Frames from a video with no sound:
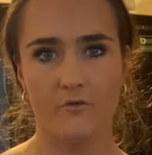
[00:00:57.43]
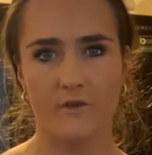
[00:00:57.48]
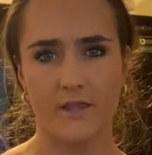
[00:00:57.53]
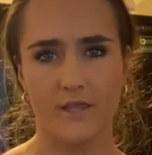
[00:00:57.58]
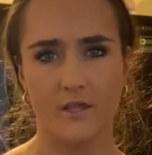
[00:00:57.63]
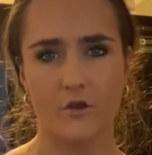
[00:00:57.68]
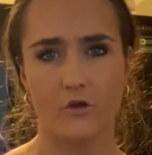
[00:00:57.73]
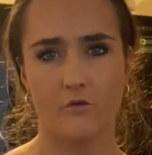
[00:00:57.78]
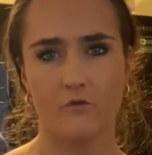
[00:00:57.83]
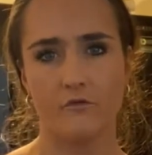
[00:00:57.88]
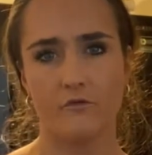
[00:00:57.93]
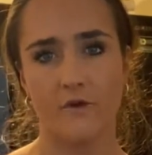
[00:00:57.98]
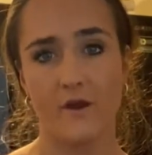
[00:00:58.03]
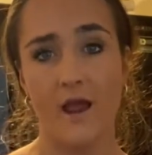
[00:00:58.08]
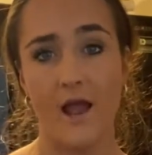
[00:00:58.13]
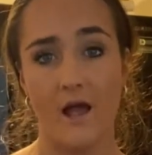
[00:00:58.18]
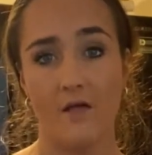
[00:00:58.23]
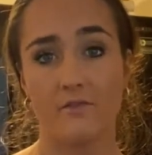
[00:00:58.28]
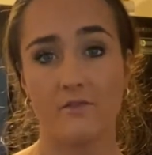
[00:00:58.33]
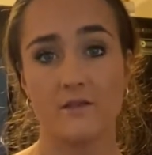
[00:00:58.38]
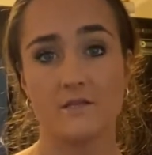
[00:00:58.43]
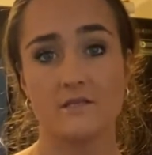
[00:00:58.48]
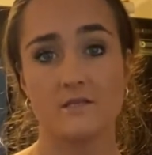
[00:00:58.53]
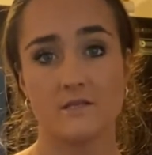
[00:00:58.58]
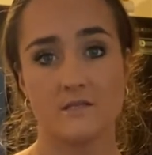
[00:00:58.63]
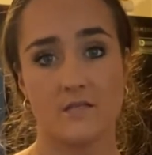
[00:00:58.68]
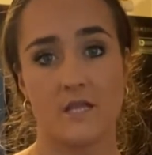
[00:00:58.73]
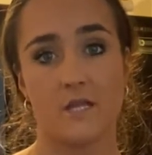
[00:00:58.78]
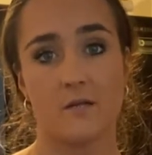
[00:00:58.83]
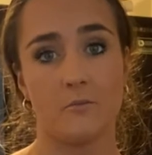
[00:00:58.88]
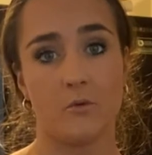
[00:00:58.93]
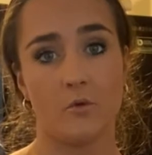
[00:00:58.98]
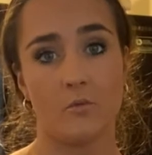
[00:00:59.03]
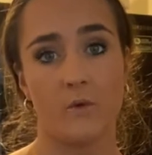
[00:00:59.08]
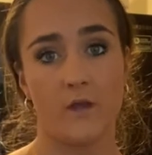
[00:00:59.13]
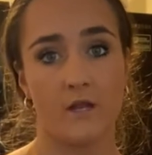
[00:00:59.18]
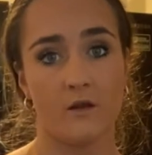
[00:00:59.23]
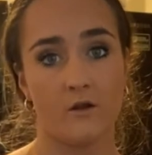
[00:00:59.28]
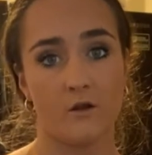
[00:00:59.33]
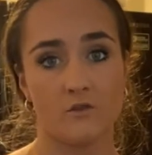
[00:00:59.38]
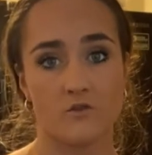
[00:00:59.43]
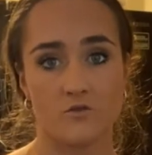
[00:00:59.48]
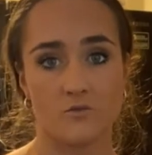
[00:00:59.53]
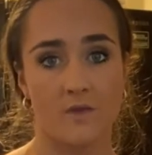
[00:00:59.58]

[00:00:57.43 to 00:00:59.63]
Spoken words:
Really good for healthy, sustainable weight loss.